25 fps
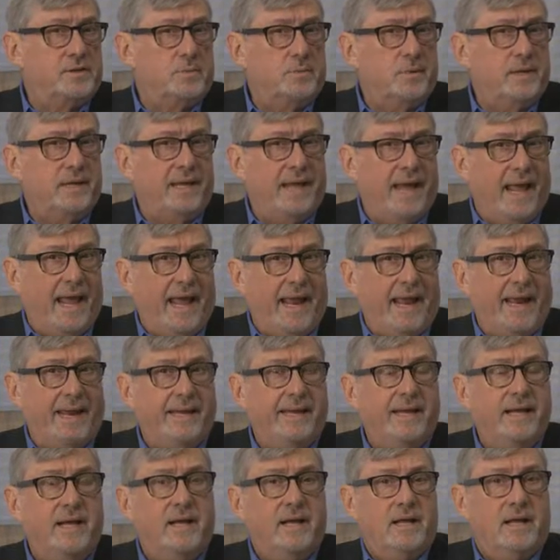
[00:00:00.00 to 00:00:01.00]
to
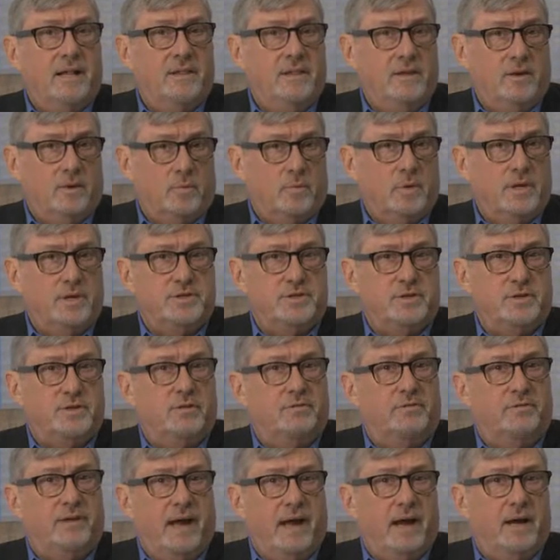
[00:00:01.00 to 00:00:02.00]
regain the
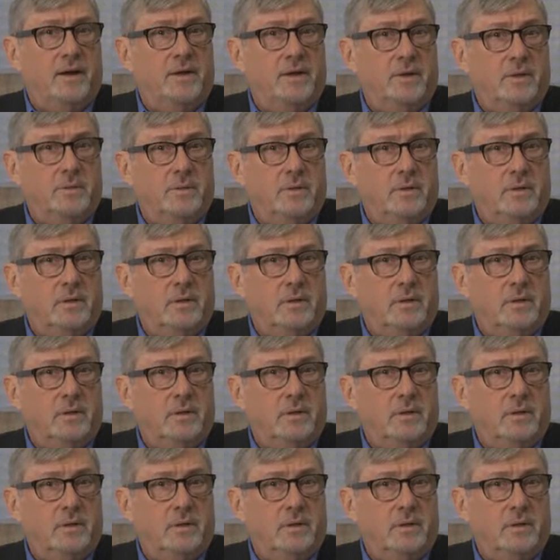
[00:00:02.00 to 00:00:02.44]
original value.